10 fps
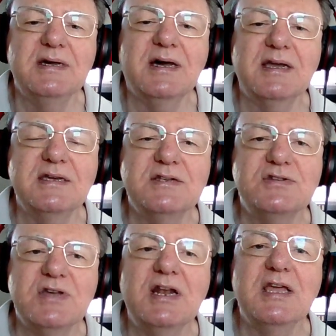I can
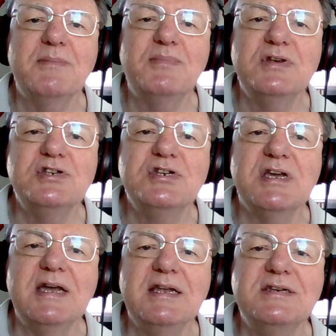certainly
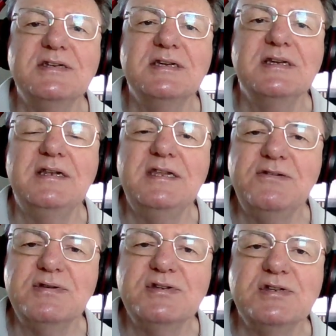appreciate the
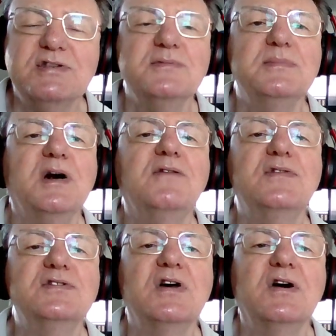lyricism of
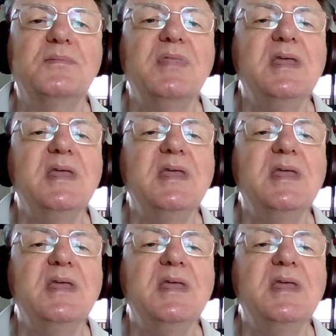the song.